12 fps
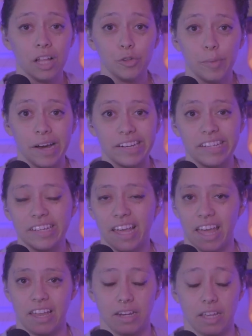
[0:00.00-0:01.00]
Hollow Body,
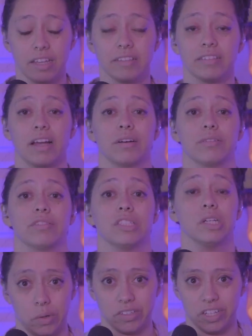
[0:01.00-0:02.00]
and it sounds
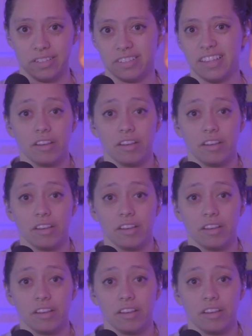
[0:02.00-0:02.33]
gorgeous.